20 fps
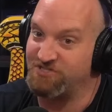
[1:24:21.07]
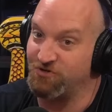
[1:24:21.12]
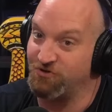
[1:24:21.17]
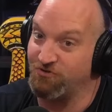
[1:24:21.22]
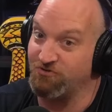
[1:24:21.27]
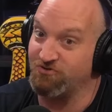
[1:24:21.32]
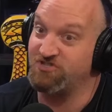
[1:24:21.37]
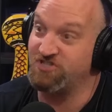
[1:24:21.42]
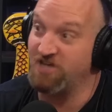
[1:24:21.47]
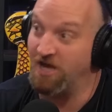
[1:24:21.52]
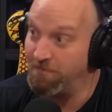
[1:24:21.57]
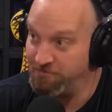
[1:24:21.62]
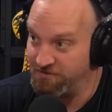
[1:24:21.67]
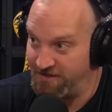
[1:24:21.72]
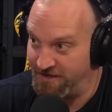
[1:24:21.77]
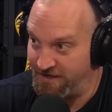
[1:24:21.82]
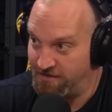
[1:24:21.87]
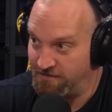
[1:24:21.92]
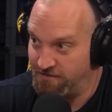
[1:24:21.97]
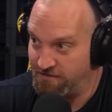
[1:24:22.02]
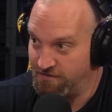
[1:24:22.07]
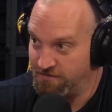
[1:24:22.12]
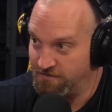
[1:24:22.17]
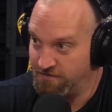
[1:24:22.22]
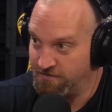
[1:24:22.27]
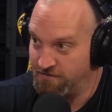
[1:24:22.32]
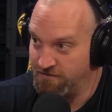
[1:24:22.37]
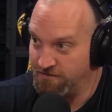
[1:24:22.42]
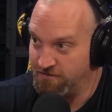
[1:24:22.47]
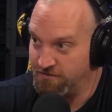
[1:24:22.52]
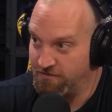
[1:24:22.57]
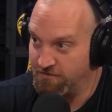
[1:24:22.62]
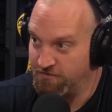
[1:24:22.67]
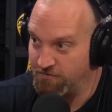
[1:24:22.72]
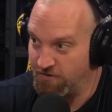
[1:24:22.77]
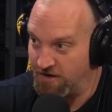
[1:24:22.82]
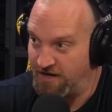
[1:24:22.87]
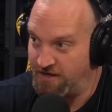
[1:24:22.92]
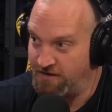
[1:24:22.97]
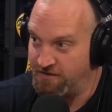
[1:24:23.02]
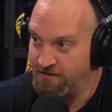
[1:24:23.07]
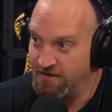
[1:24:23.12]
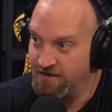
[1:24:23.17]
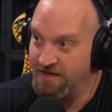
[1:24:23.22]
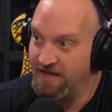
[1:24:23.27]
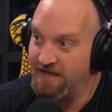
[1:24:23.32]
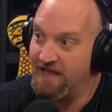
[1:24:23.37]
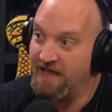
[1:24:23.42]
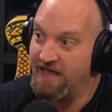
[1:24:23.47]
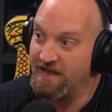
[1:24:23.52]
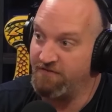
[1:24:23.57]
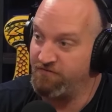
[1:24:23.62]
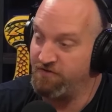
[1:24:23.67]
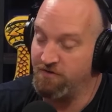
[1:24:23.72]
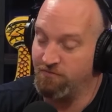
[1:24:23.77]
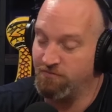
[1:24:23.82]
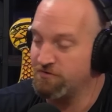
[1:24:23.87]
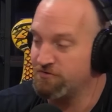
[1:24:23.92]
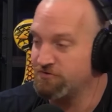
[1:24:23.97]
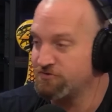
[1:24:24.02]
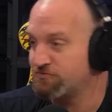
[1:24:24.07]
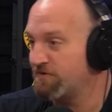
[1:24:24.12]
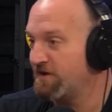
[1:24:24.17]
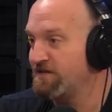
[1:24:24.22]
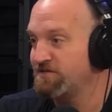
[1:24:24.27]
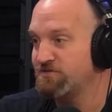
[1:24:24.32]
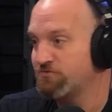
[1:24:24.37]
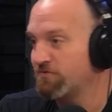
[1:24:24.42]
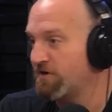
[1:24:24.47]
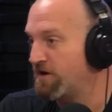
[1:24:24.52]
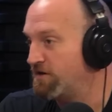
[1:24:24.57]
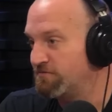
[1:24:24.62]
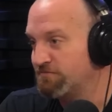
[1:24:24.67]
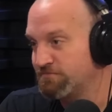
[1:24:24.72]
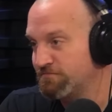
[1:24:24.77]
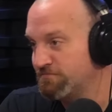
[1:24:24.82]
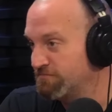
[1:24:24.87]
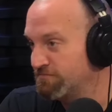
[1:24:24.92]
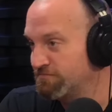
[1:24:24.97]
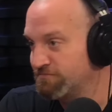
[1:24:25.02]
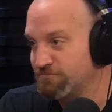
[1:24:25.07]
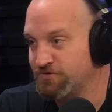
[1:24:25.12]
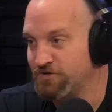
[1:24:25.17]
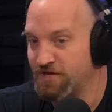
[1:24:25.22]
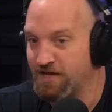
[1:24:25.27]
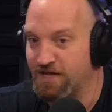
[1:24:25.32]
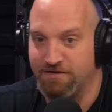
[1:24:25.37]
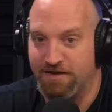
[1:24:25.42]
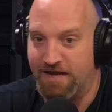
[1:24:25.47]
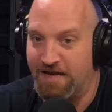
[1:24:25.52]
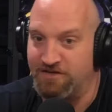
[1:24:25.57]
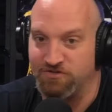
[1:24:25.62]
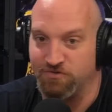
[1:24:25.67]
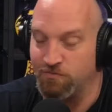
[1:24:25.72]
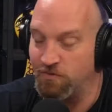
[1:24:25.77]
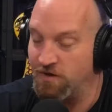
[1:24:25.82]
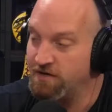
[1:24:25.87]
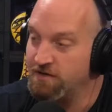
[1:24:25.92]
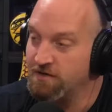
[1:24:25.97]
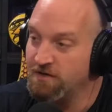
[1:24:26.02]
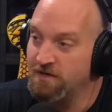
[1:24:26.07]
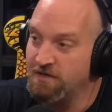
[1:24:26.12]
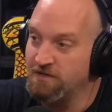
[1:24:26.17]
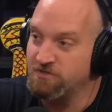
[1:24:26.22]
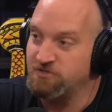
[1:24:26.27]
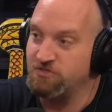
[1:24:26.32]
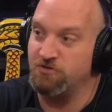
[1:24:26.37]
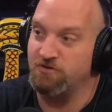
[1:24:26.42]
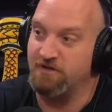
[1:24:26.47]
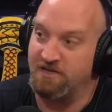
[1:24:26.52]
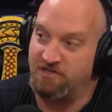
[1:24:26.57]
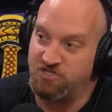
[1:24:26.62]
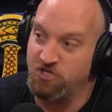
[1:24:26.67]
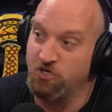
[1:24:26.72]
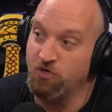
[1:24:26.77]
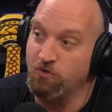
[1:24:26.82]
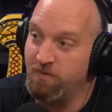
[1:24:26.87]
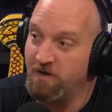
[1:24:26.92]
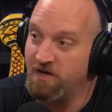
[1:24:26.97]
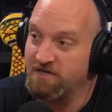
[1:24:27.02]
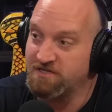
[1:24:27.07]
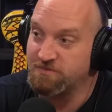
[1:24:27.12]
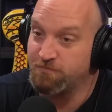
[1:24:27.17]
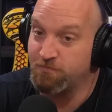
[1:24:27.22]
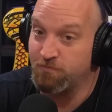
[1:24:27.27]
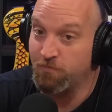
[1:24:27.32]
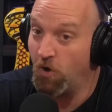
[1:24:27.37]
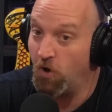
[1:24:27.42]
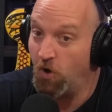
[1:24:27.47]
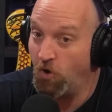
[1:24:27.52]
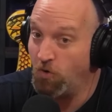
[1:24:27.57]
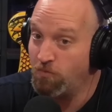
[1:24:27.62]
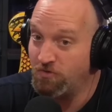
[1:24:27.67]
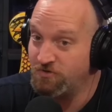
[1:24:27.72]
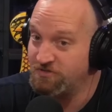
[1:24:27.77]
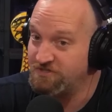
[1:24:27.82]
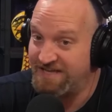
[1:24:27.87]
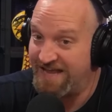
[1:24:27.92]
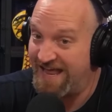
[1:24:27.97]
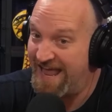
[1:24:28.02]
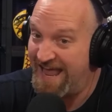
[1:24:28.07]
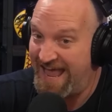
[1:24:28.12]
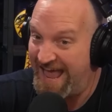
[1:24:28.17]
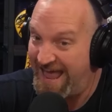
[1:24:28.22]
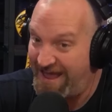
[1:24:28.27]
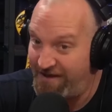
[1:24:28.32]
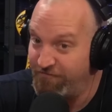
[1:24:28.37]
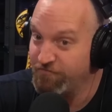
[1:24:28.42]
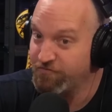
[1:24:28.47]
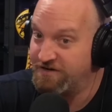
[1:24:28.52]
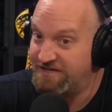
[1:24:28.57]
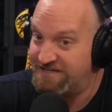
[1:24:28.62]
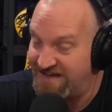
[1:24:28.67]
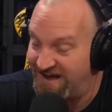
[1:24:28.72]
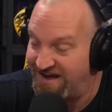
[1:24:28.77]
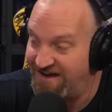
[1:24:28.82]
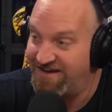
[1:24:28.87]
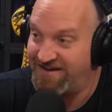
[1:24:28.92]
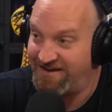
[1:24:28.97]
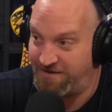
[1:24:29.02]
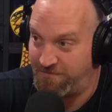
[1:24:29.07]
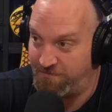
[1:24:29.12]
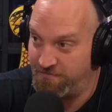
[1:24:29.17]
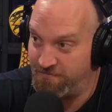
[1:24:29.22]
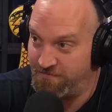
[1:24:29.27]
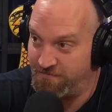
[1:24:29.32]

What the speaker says: So you're doubling, right? And if you hit one of those reds, great. You get 8 to 1. So you'll get $2 almost every time.